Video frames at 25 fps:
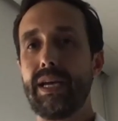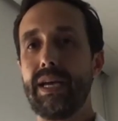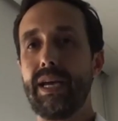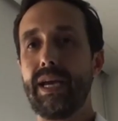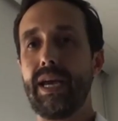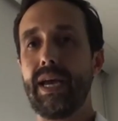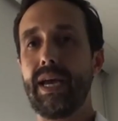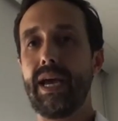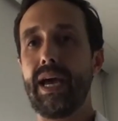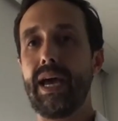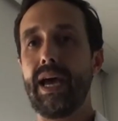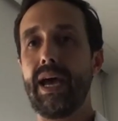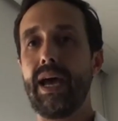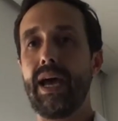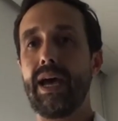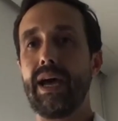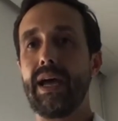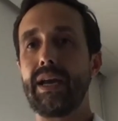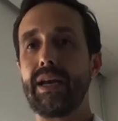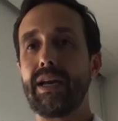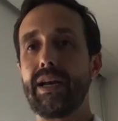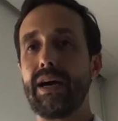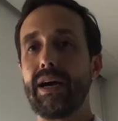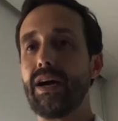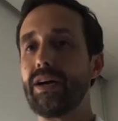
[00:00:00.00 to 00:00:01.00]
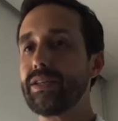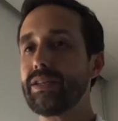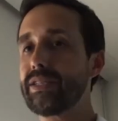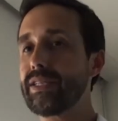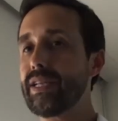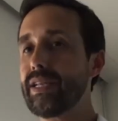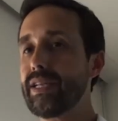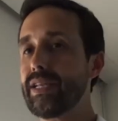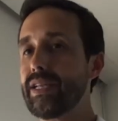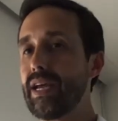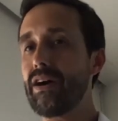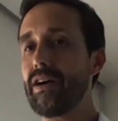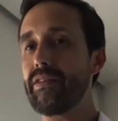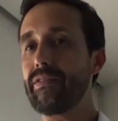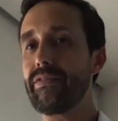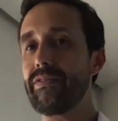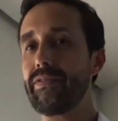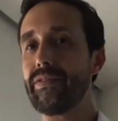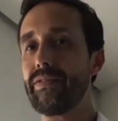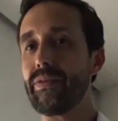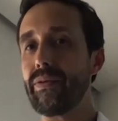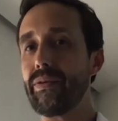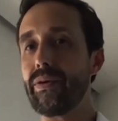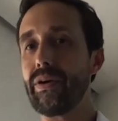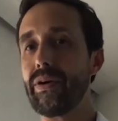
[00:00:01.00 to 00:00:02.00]
and I'll stay on
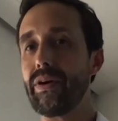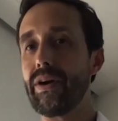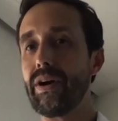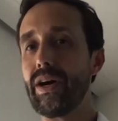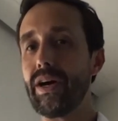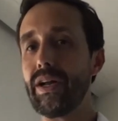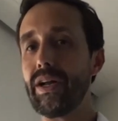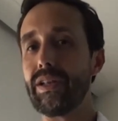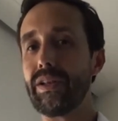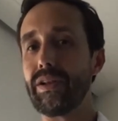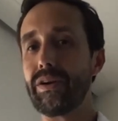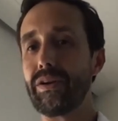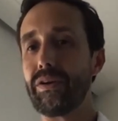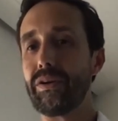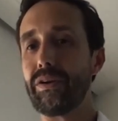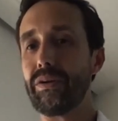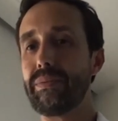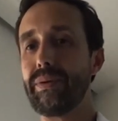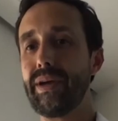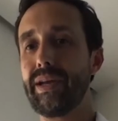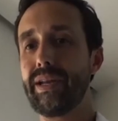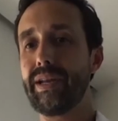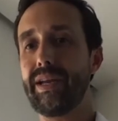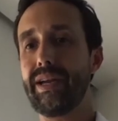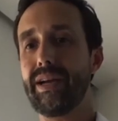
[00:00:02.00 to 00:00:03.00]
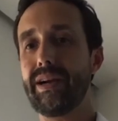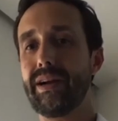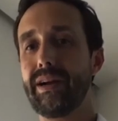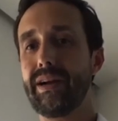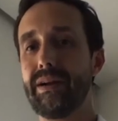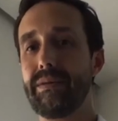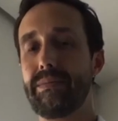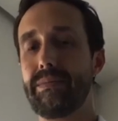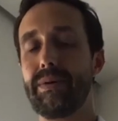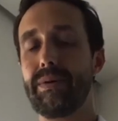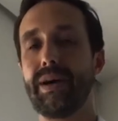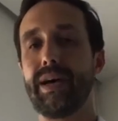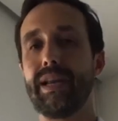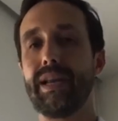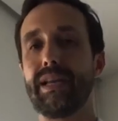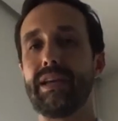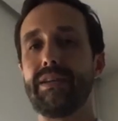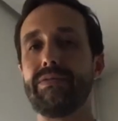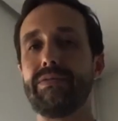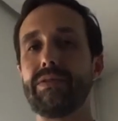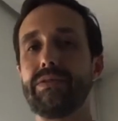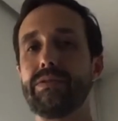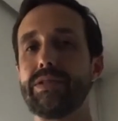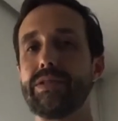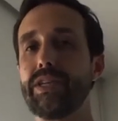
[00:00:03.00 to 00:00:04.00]
for a little bit here. But if
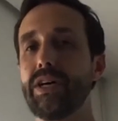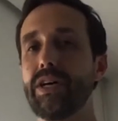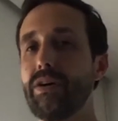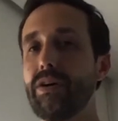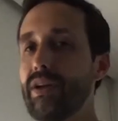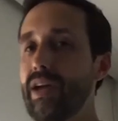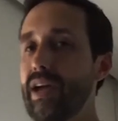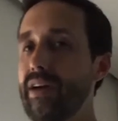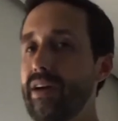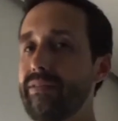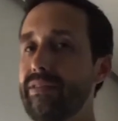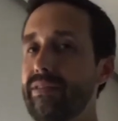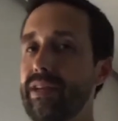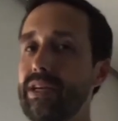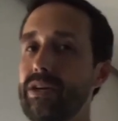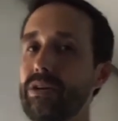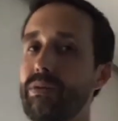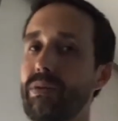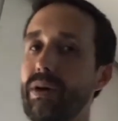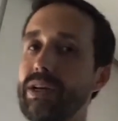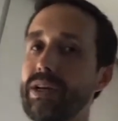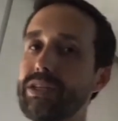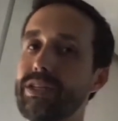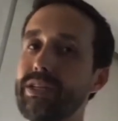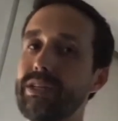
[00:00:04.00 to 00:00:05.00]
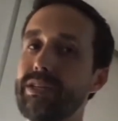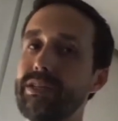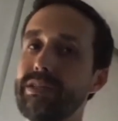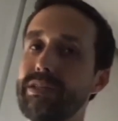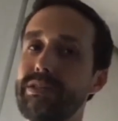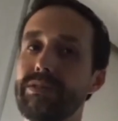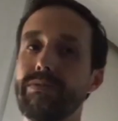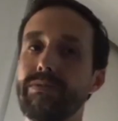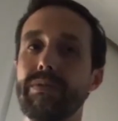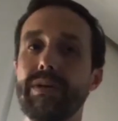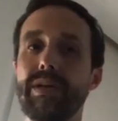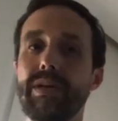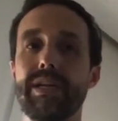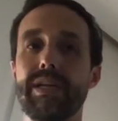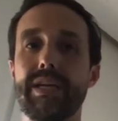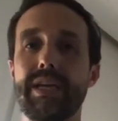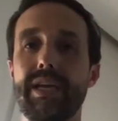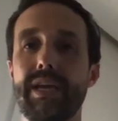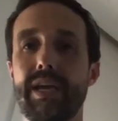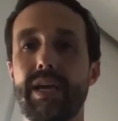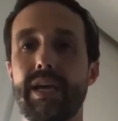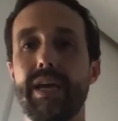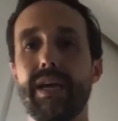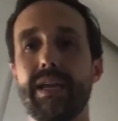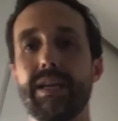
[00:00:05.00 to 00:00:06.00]
you don't have any questions, we
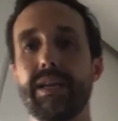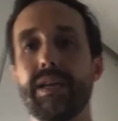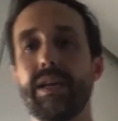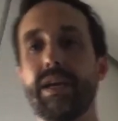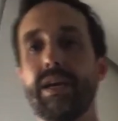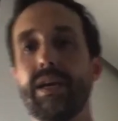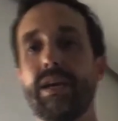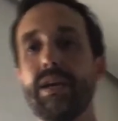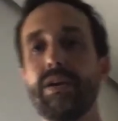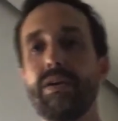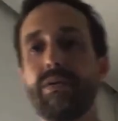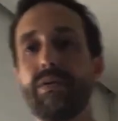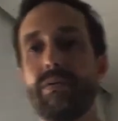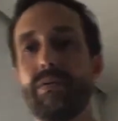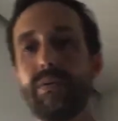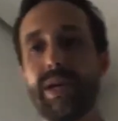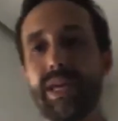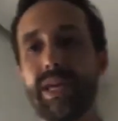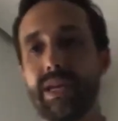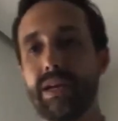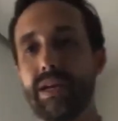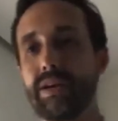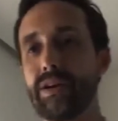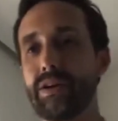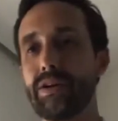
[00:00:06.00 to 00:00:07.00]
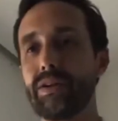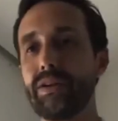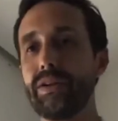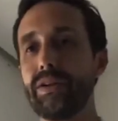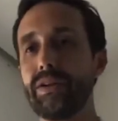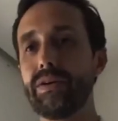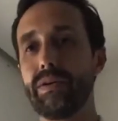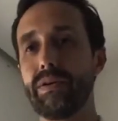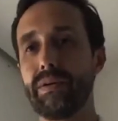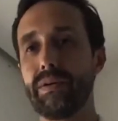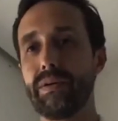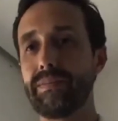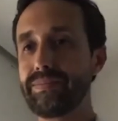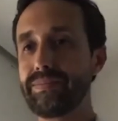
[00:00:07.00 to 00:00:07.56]
can we can conclude.